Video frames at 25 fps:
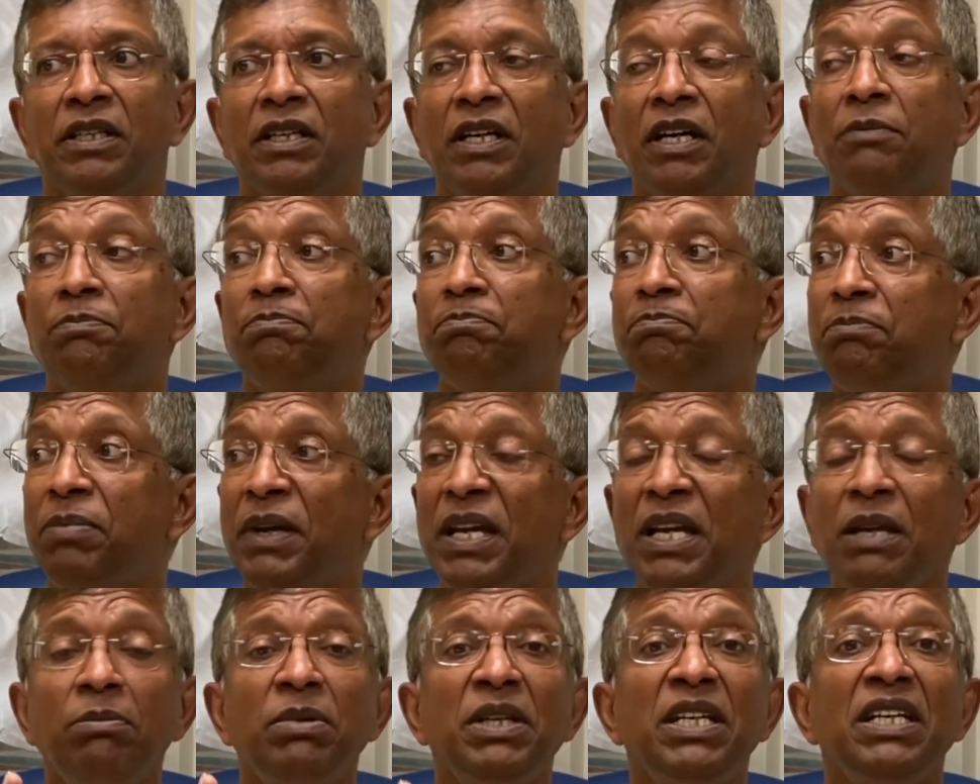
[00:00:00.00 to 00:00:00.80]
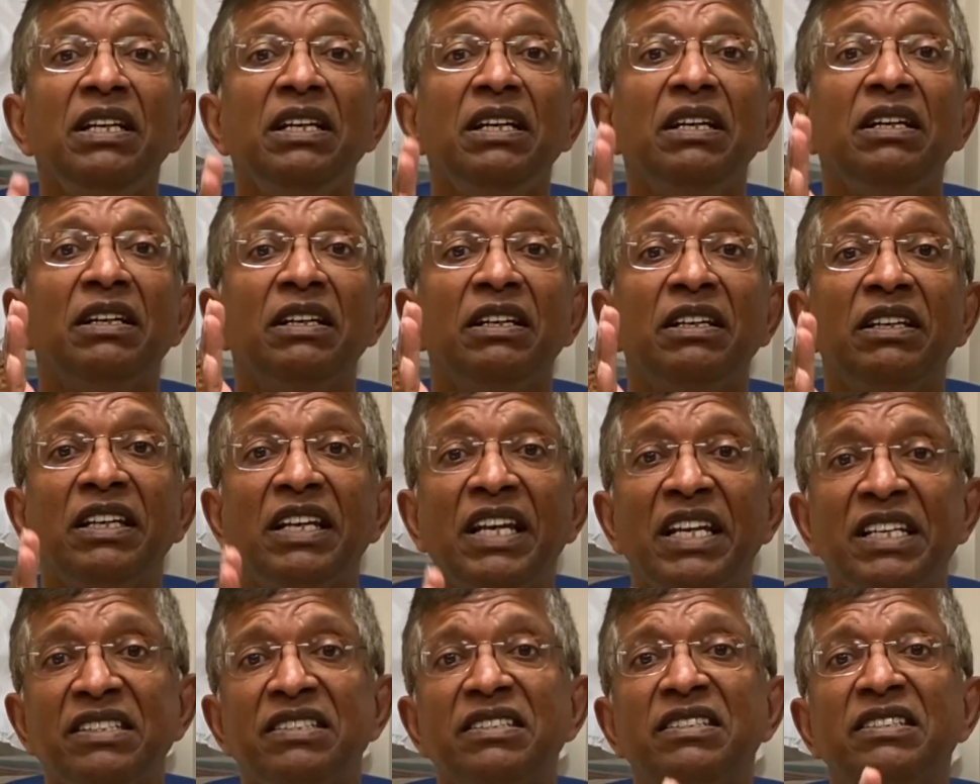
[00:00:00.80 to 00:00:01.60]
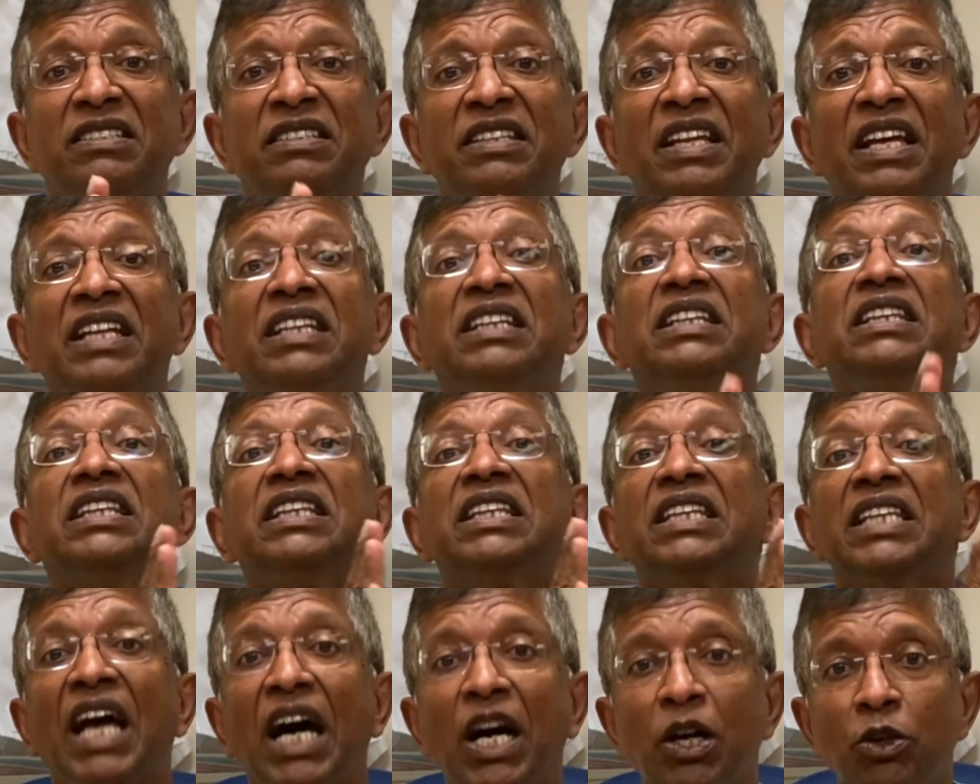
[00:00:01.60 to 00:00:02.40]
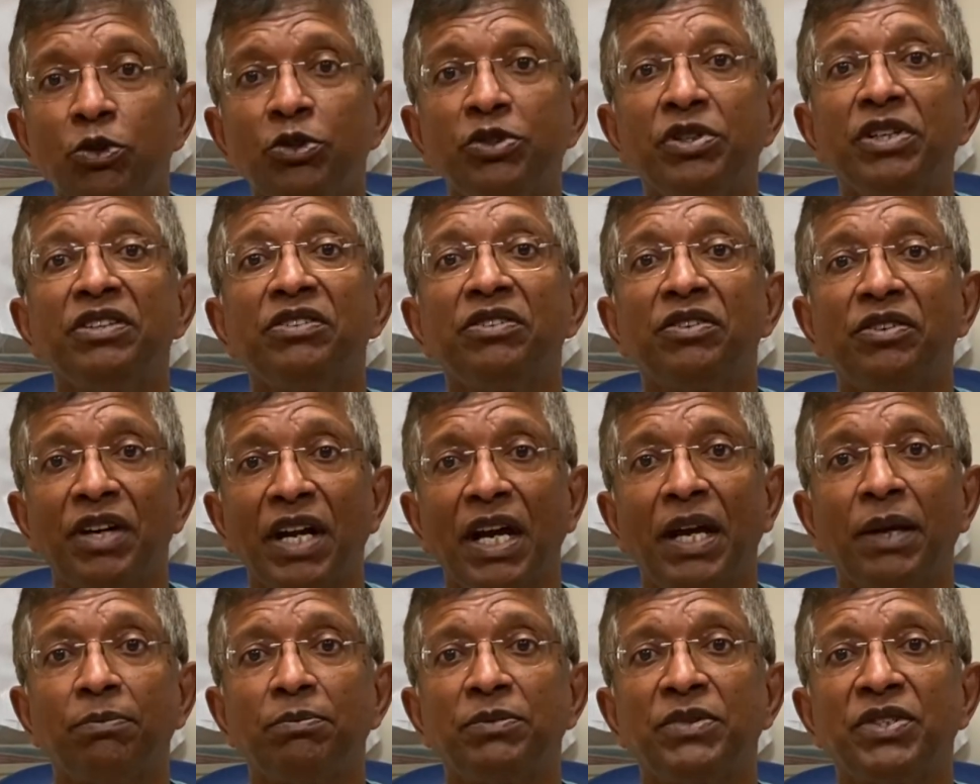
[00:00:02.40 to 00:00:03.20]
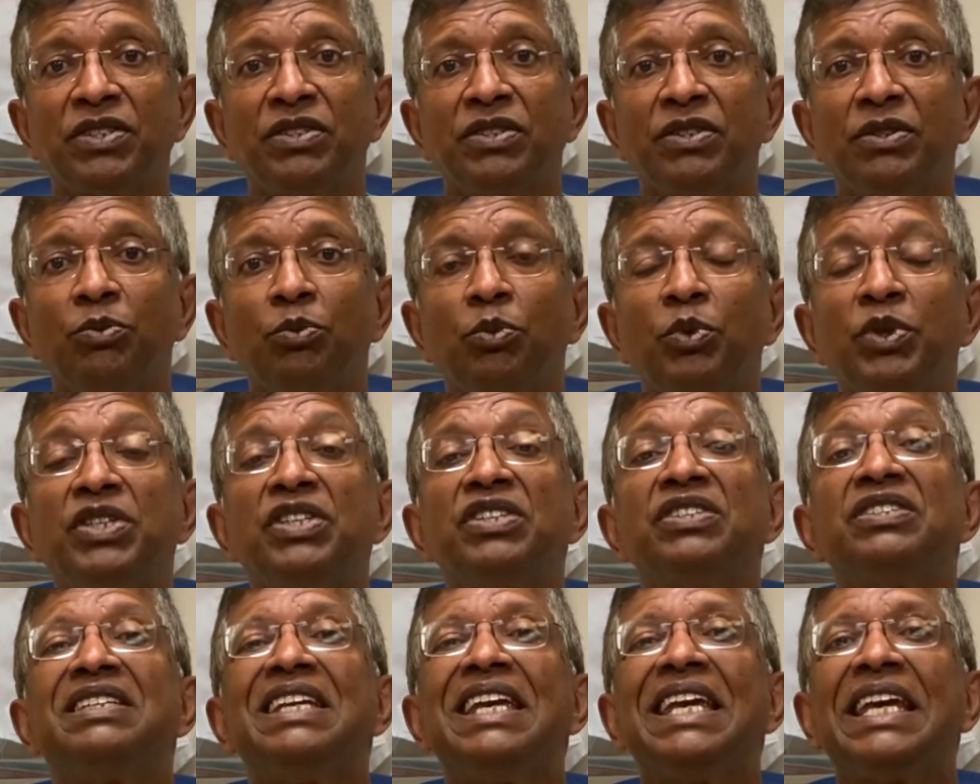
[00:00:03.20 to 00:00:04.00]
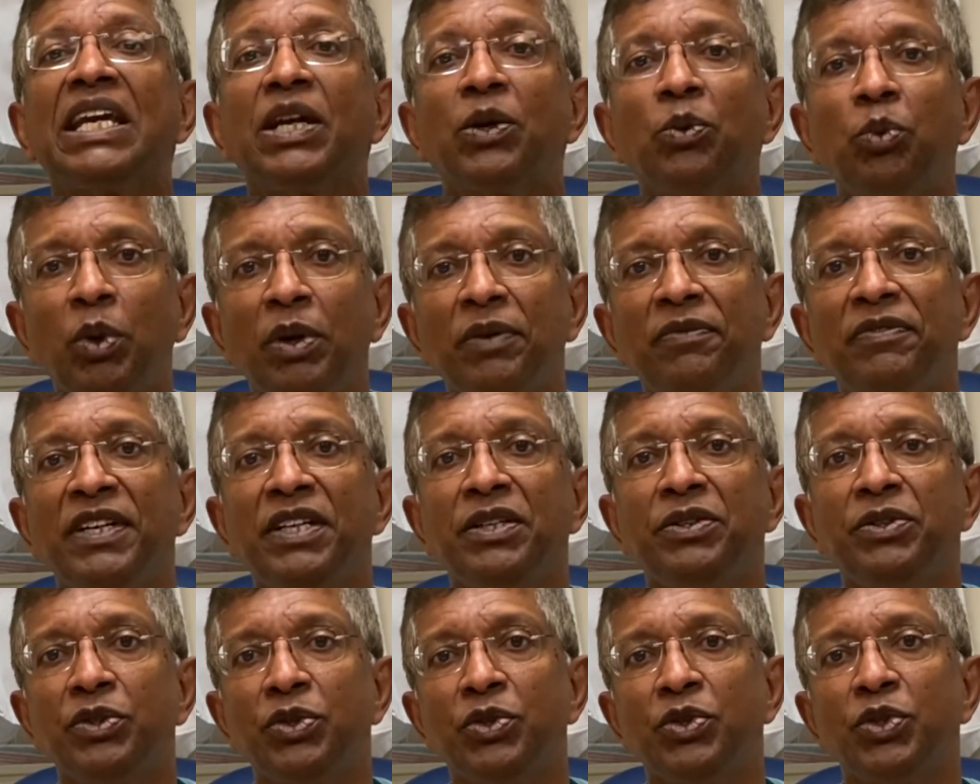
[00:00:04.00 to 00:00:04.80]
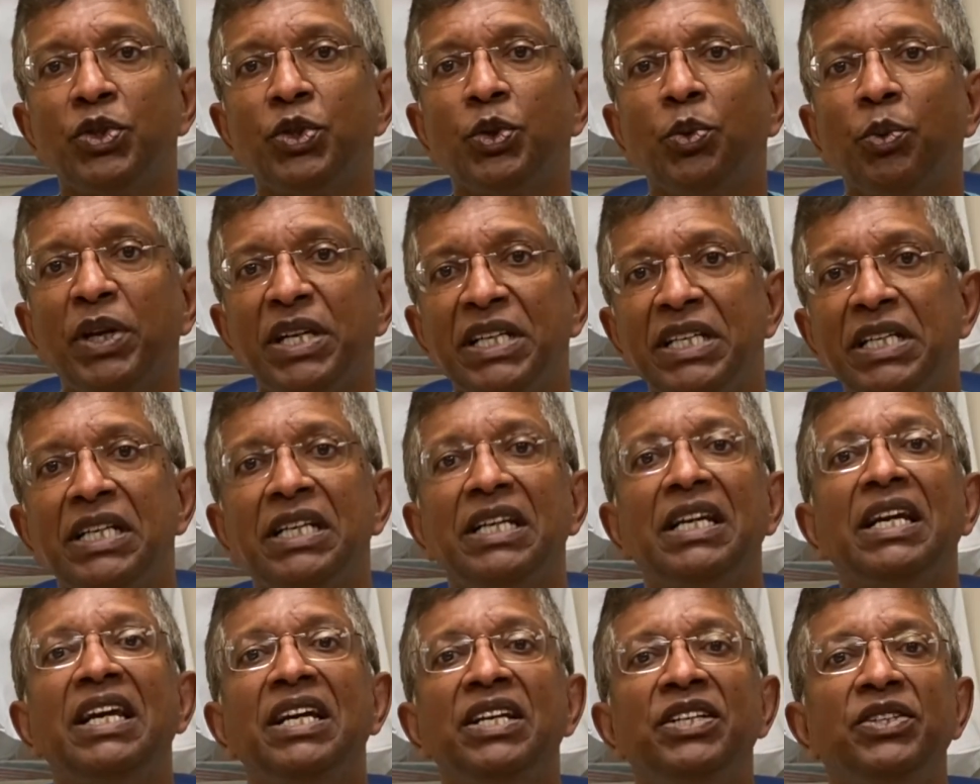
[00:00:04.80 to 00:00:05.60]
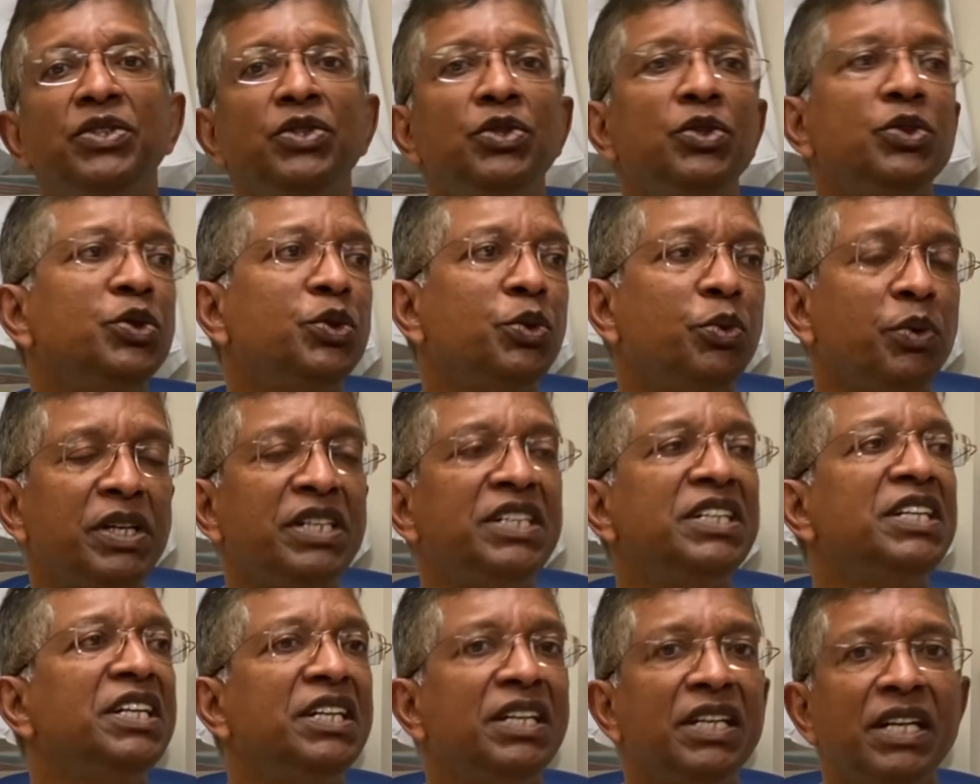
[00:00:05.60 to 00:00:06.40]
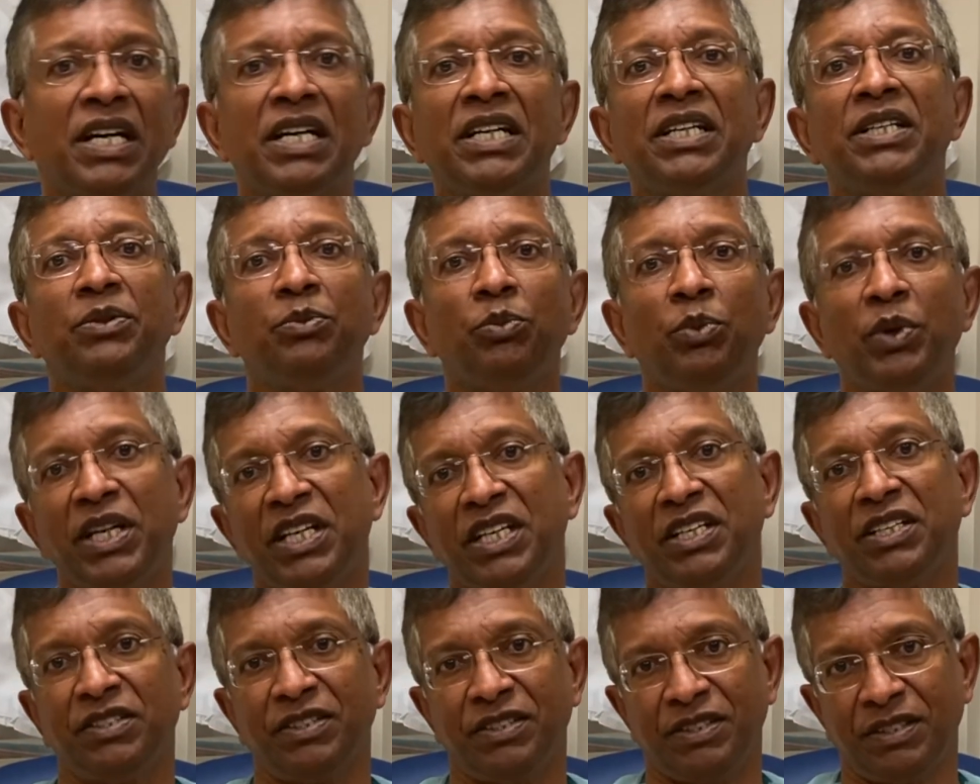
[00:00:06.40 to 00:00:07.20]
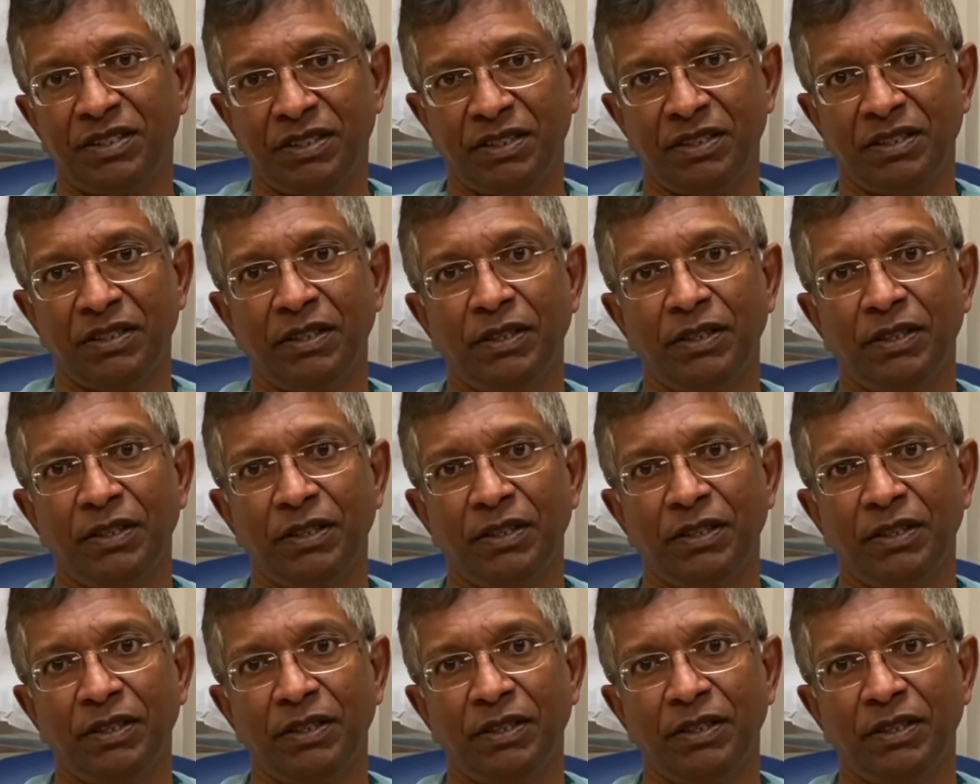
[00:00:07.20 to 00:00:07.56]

a baby less than 1,000 grams, which is equivalent to 28 to 29 weeks,